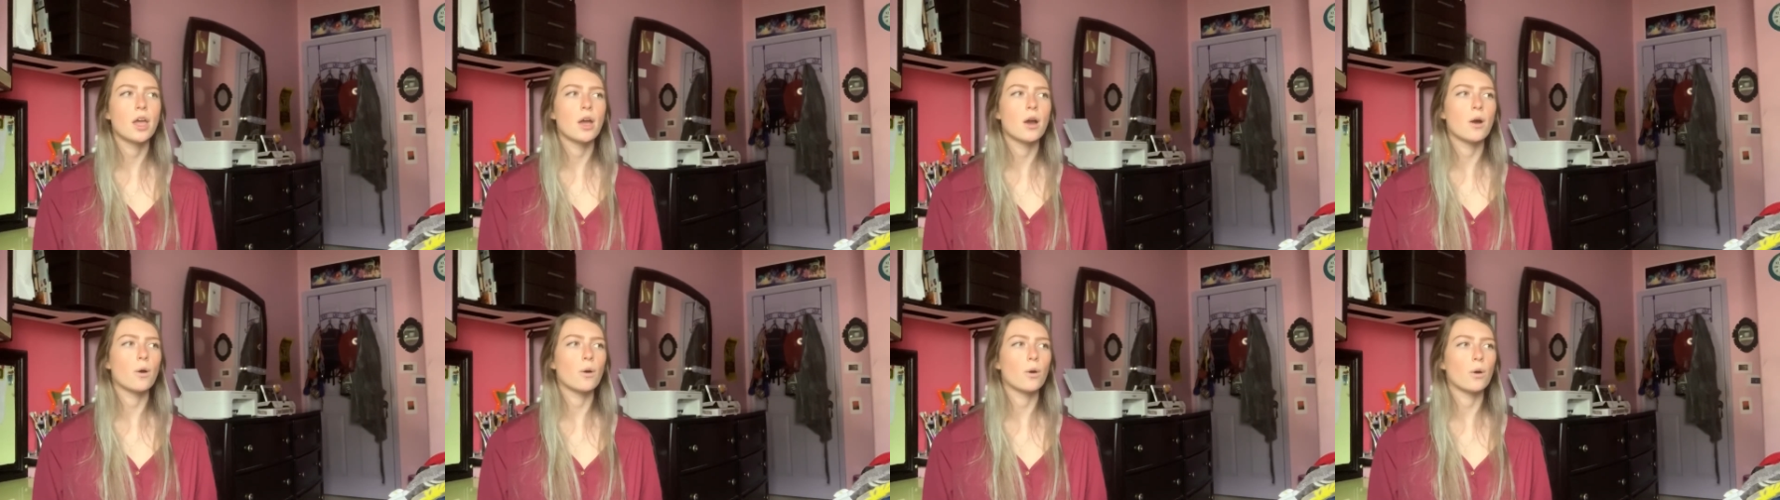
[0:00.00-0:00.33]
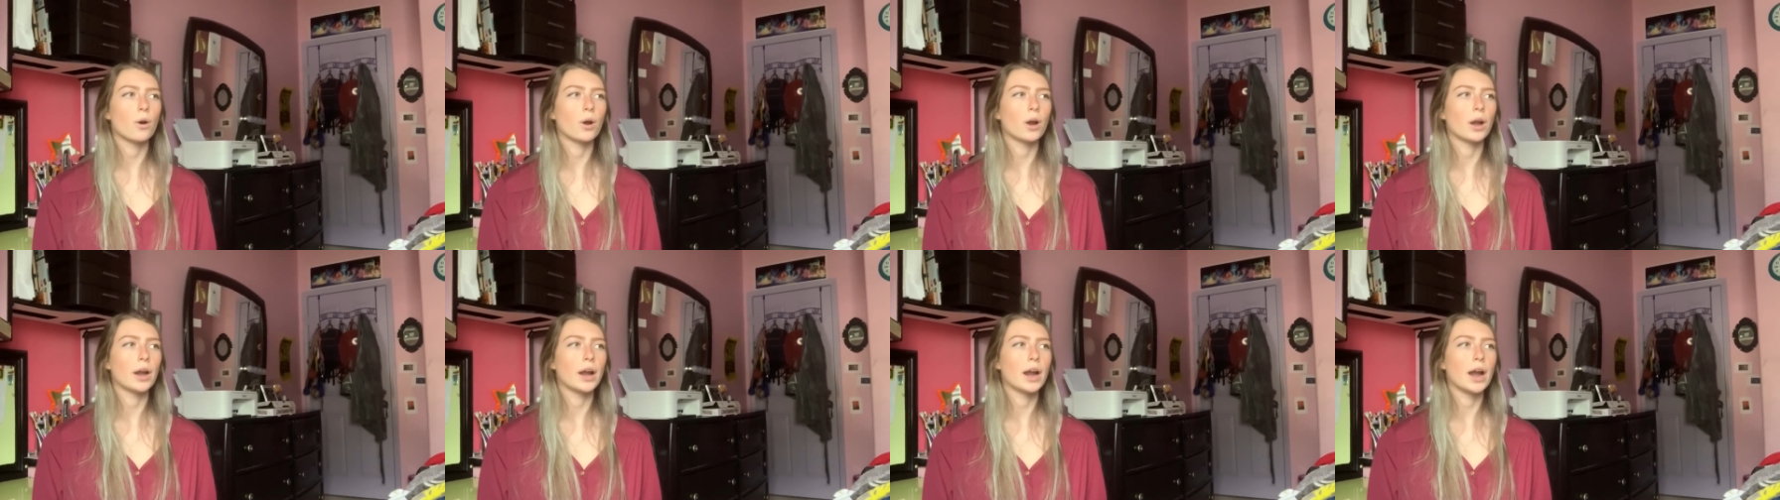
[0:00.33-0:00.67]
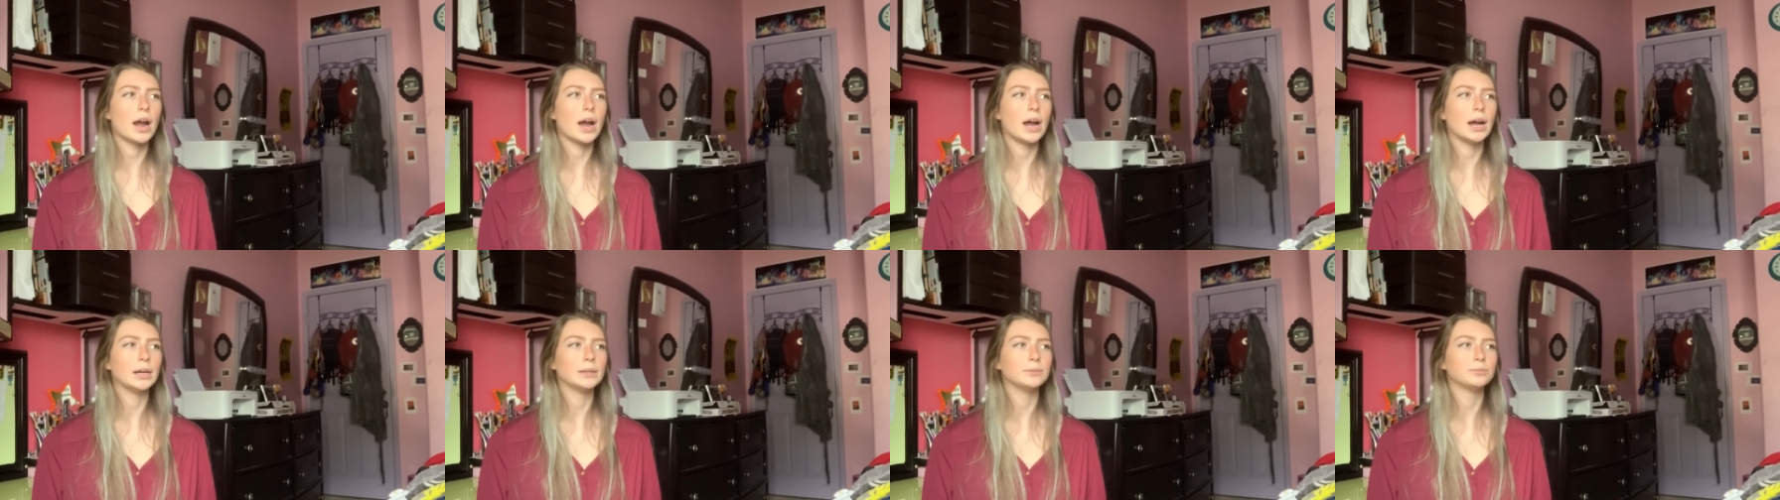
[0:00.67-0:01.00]
or
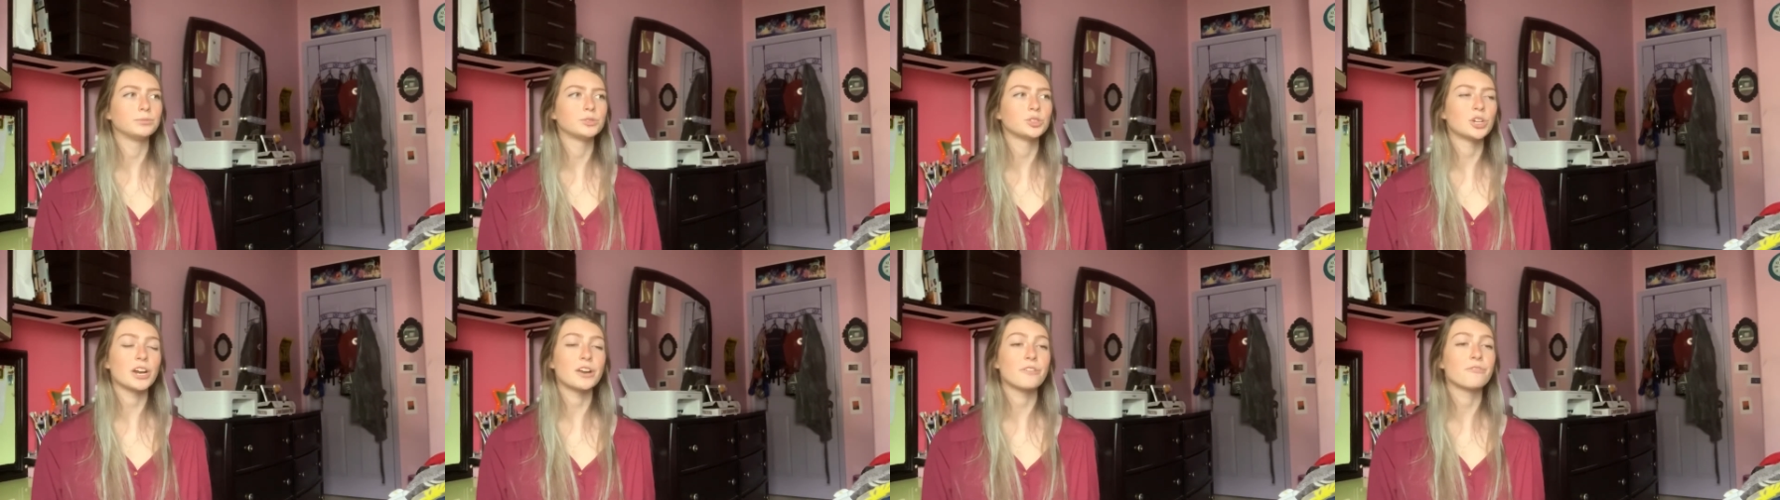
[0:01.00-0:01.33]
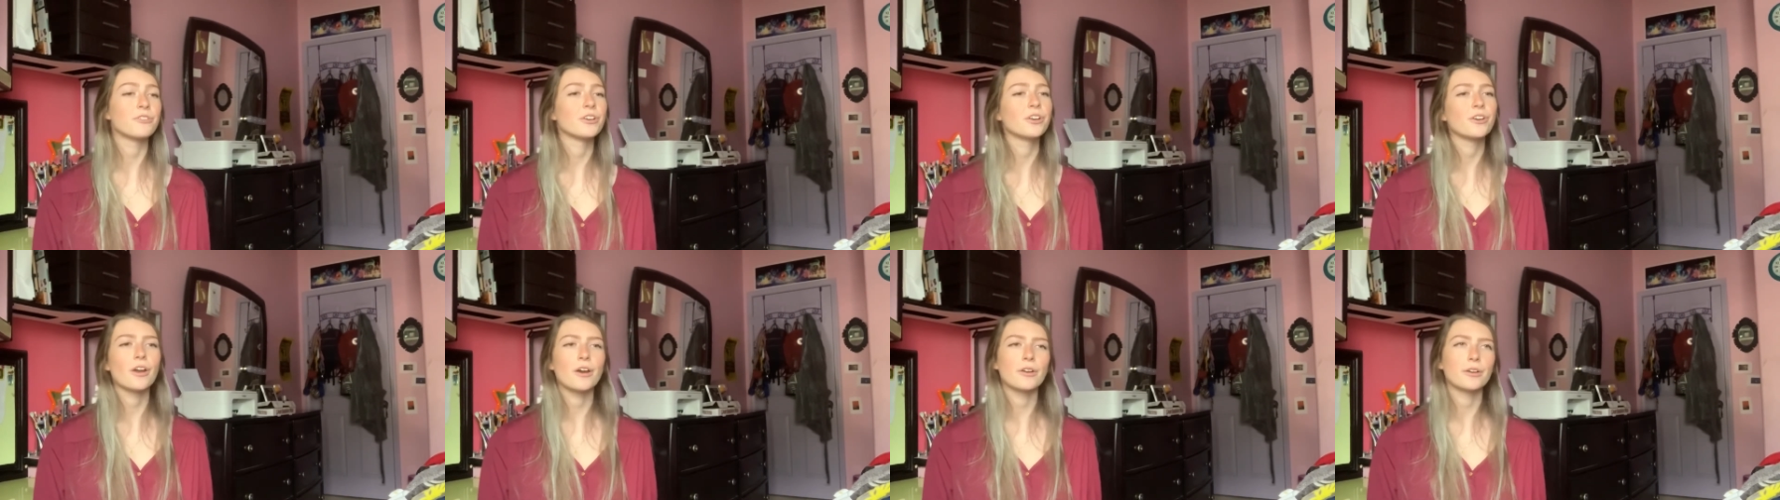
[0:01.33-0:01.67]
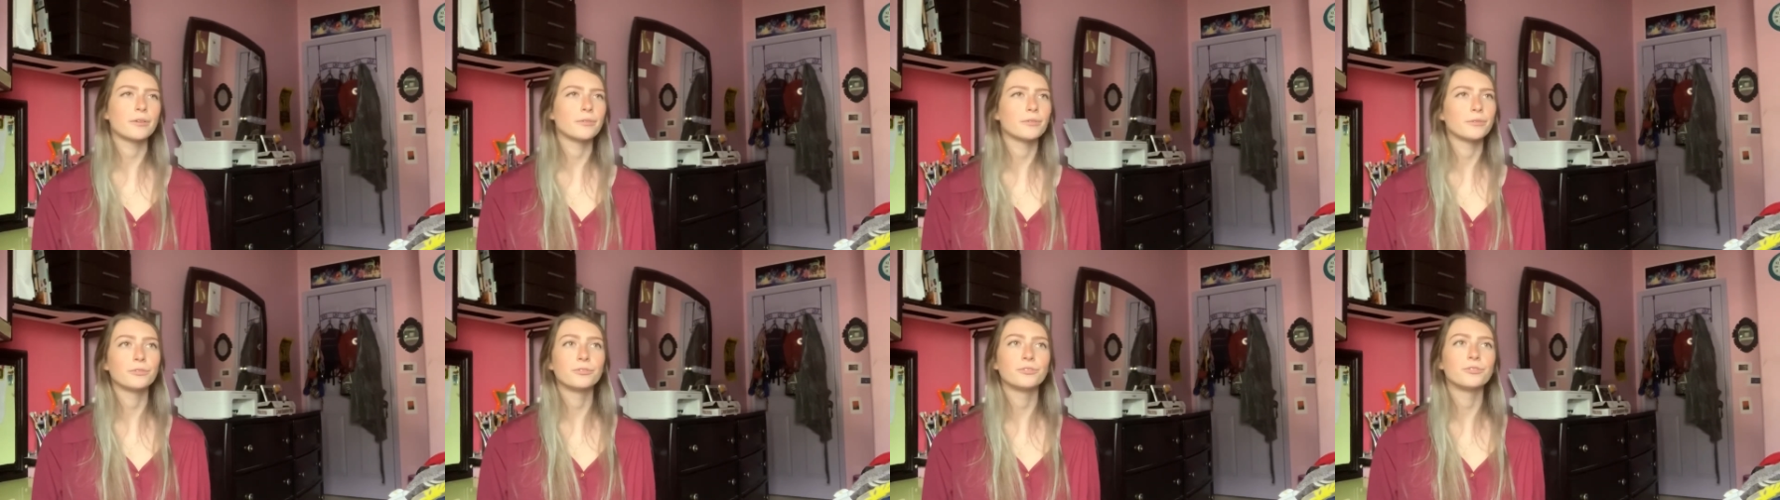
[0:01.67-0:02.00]
um, trying to figure out
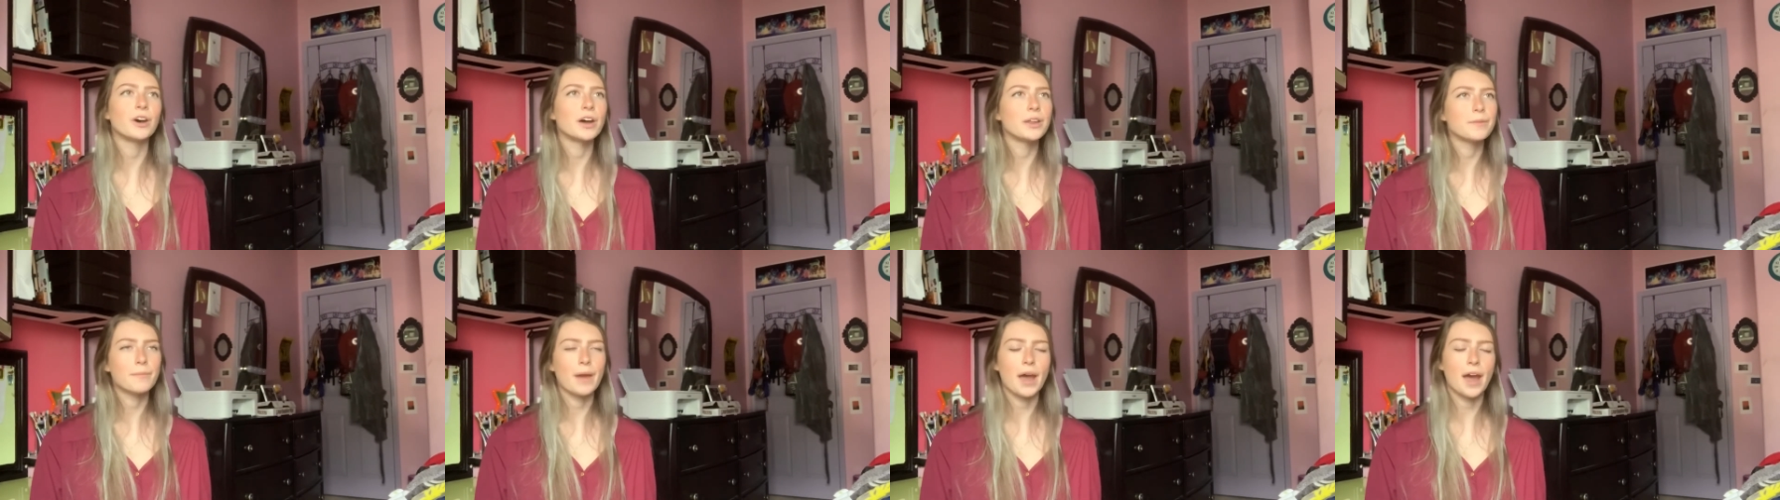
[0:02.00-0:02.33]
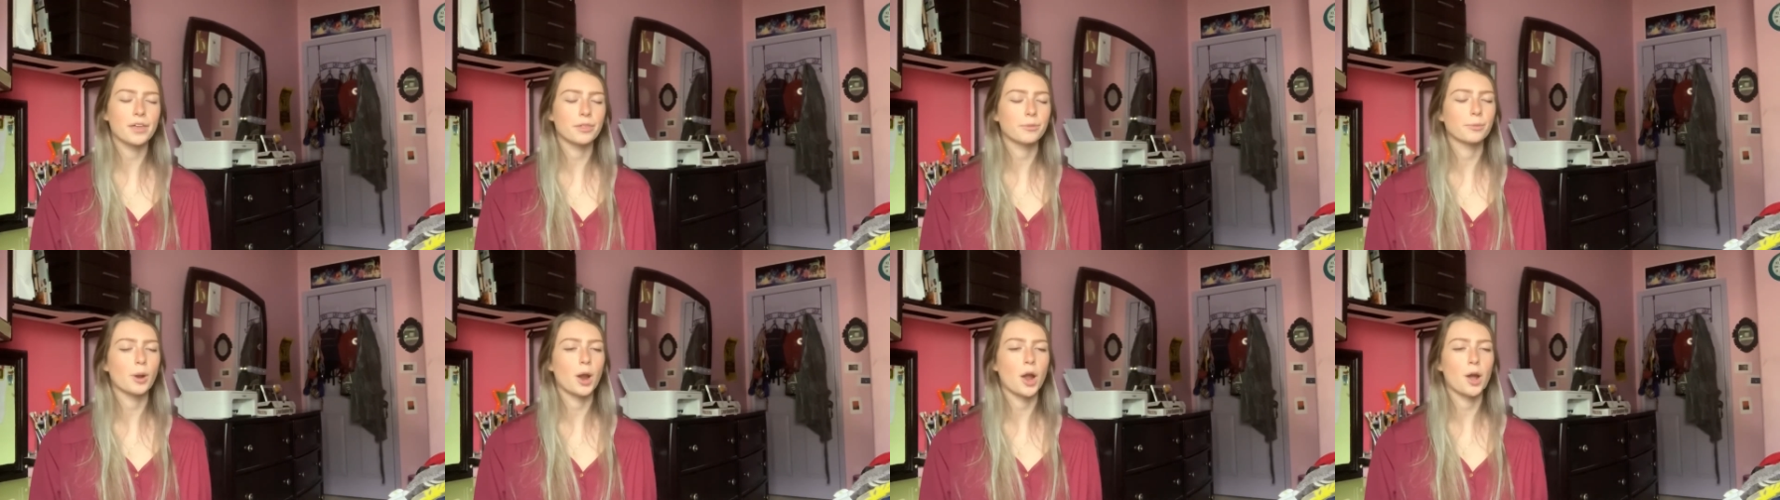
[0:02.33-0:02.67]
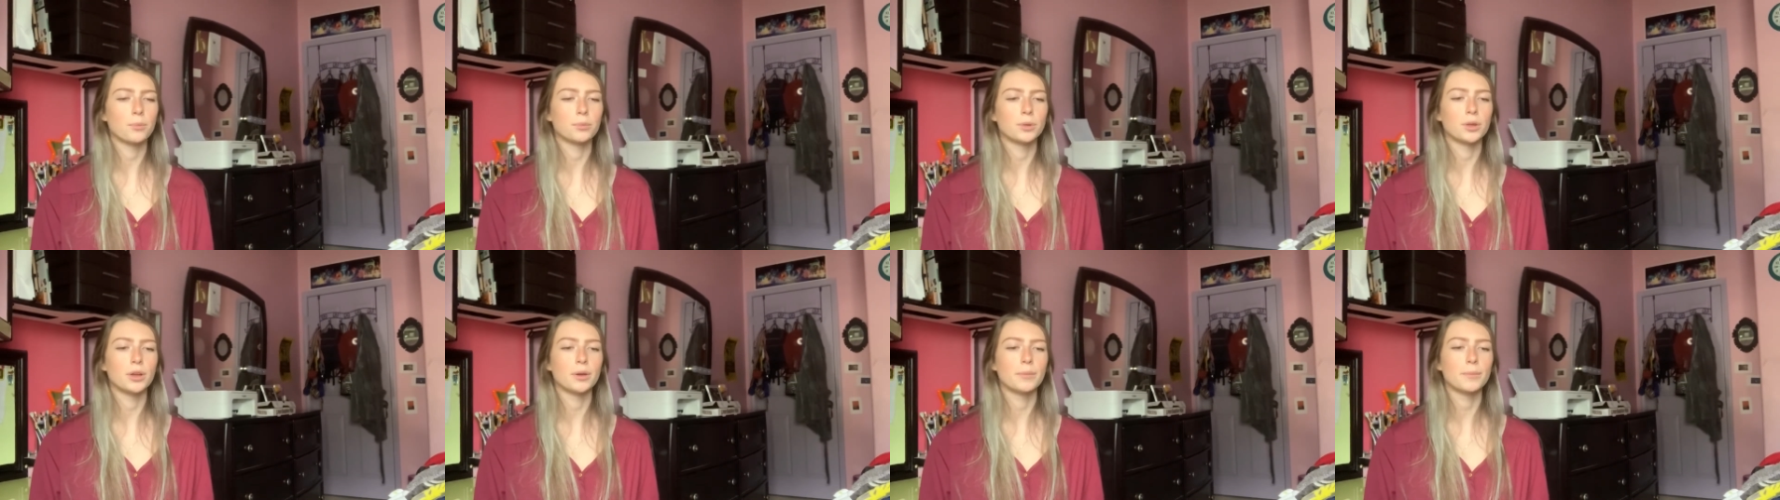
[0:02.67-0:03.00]
a fun math
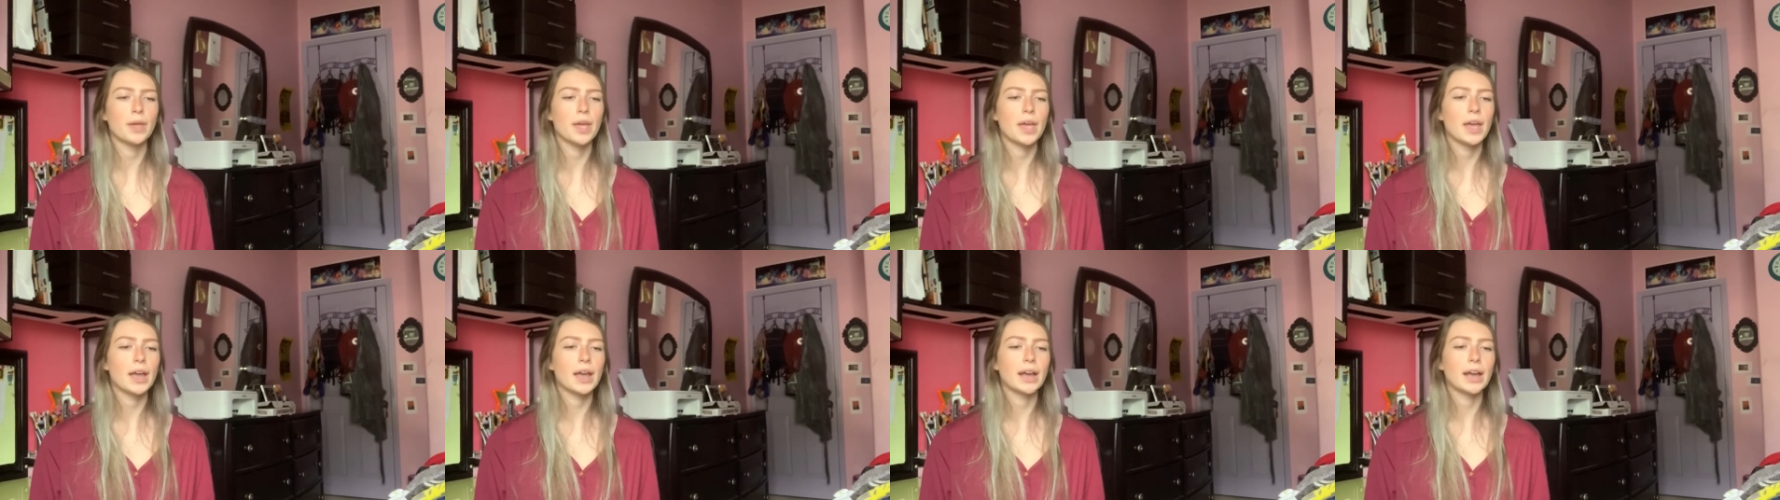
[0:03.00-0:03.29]
problem